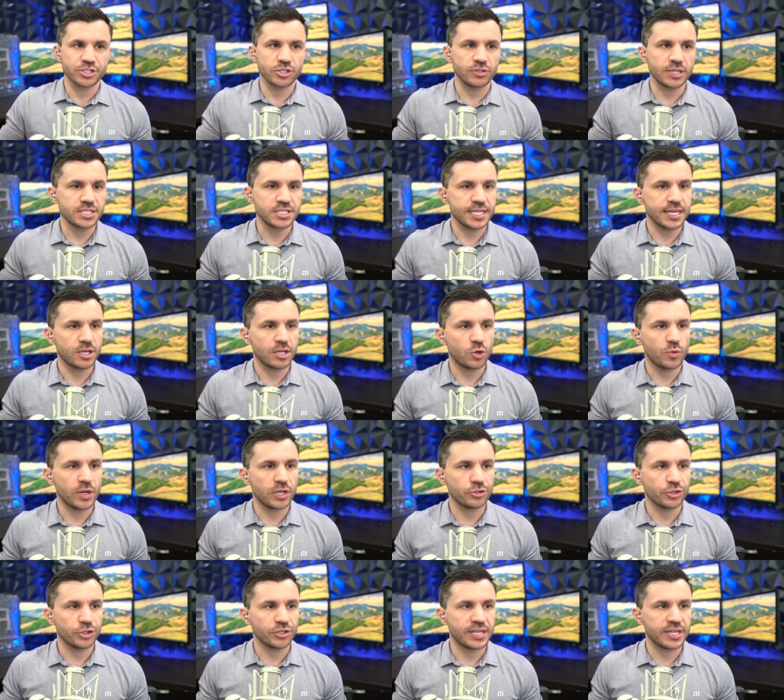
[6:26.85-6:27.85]
So let's take a
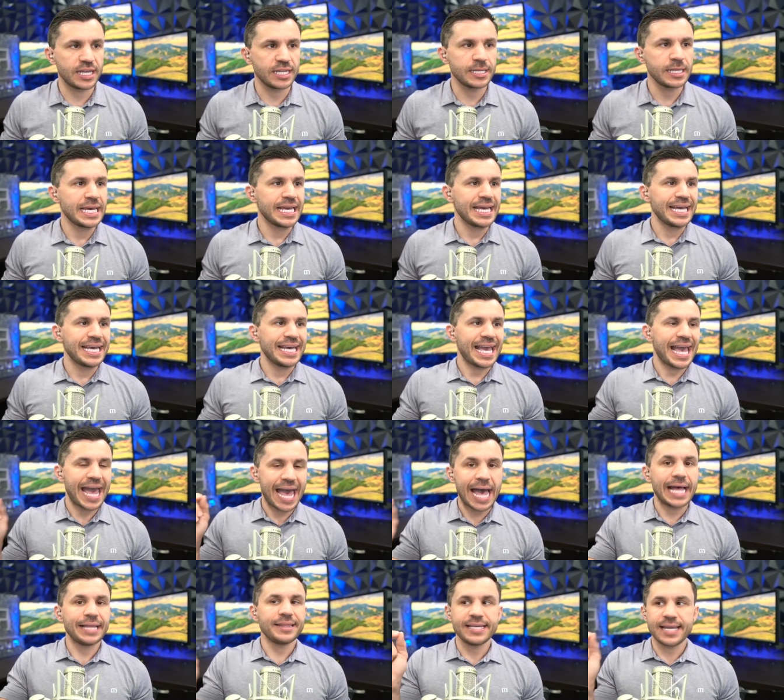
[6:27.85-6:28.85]
quick look then
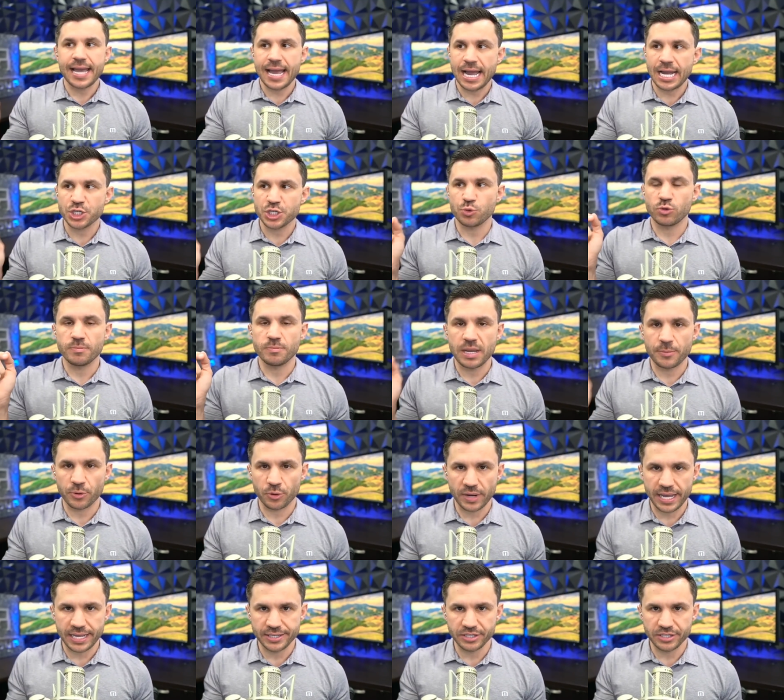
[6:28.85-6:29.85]
at the actual
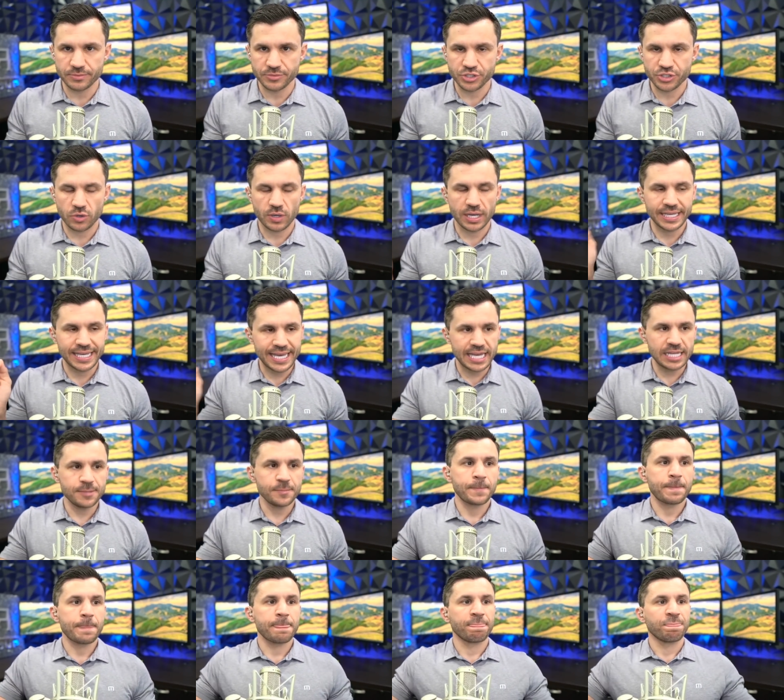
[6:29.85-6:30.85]
memorandum. So again,
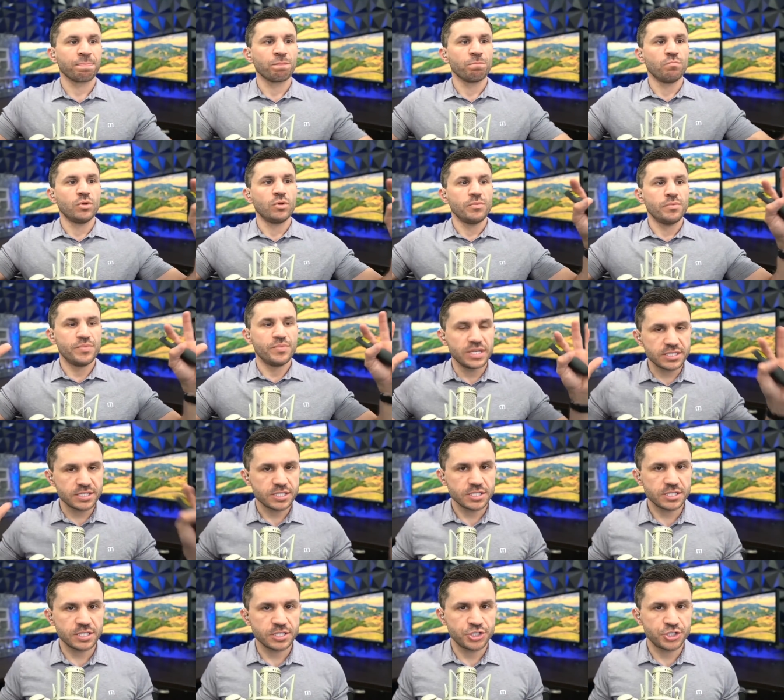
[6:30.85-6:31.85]
this
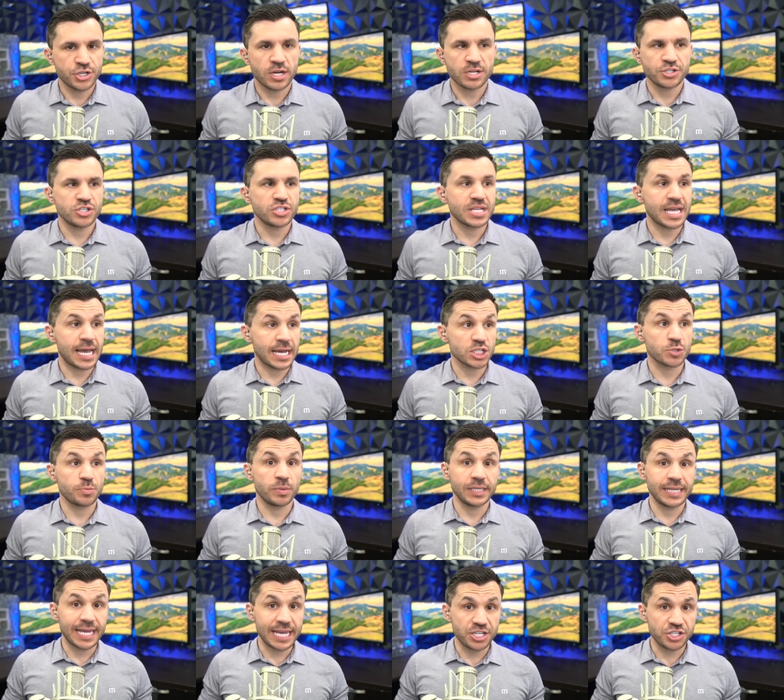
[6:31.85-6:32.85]
is the judge's
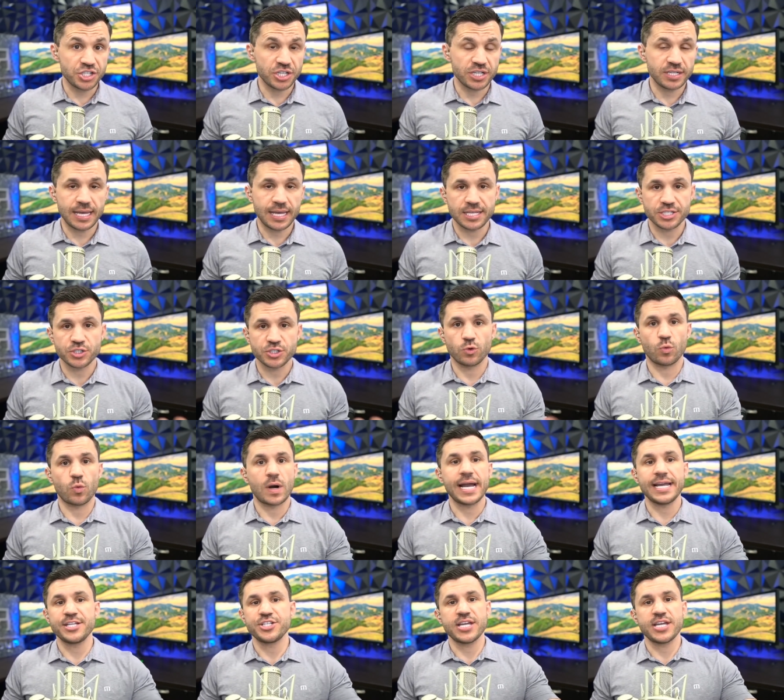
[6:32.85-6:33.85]
explanation as to
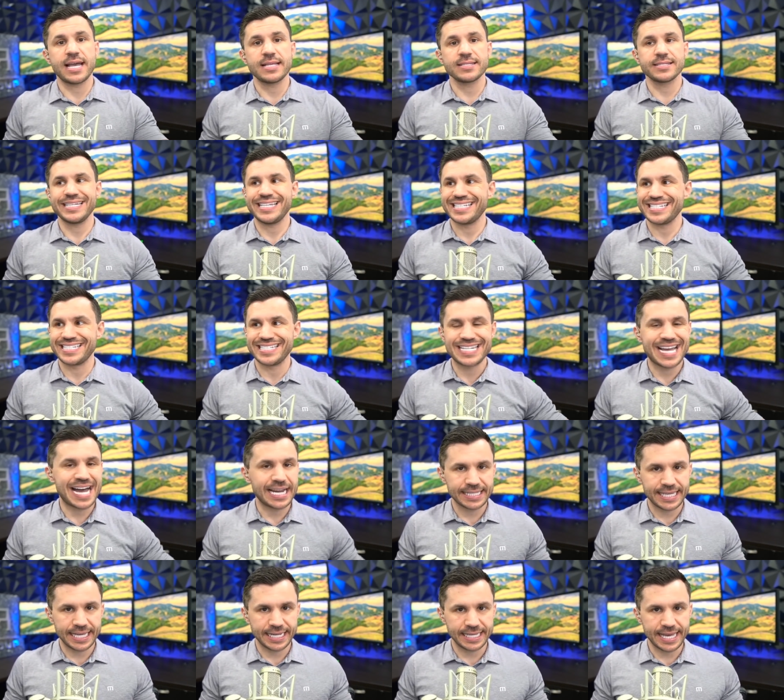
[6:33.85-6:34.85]
why Chansley is
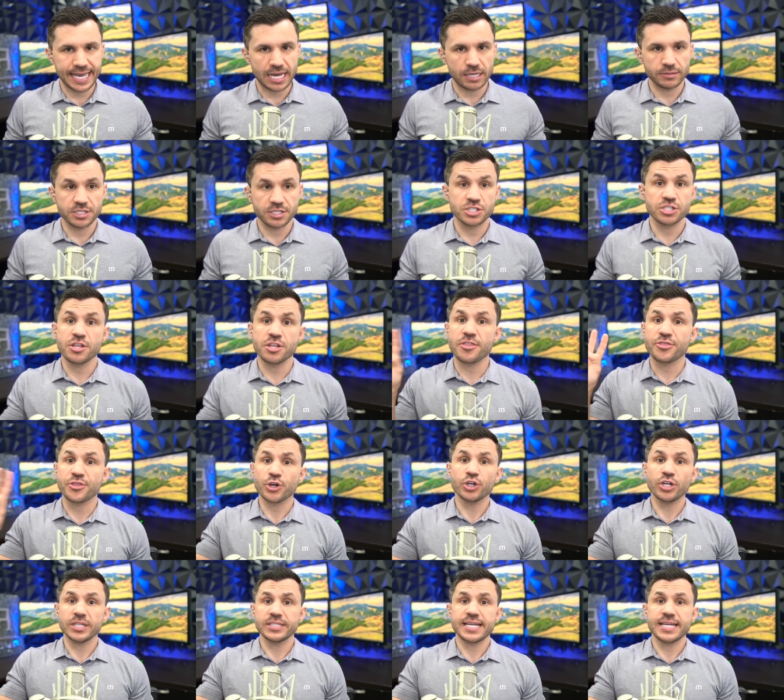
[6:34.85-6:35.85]
not getting out. This is the
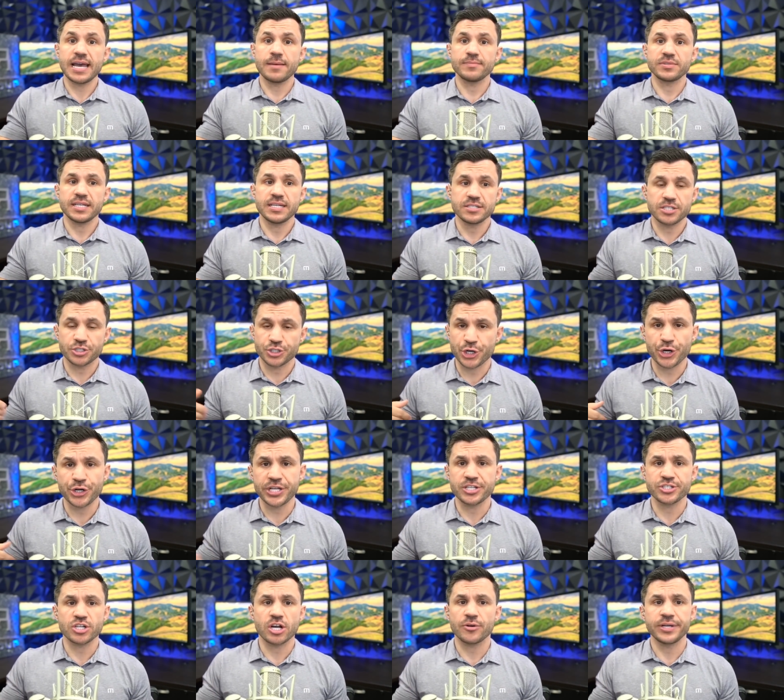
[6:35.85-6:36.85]
third attempt. His attorney
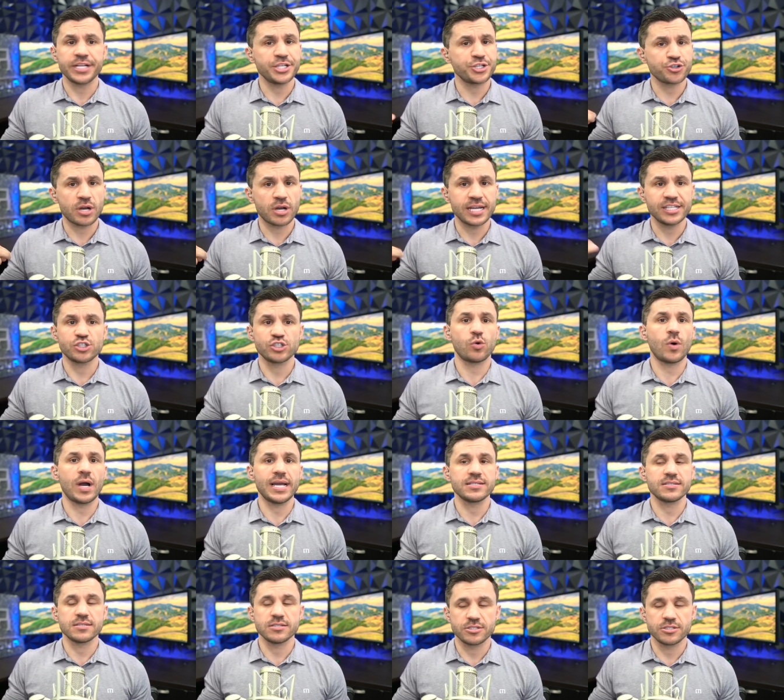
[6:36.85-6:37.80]
has already tried twice.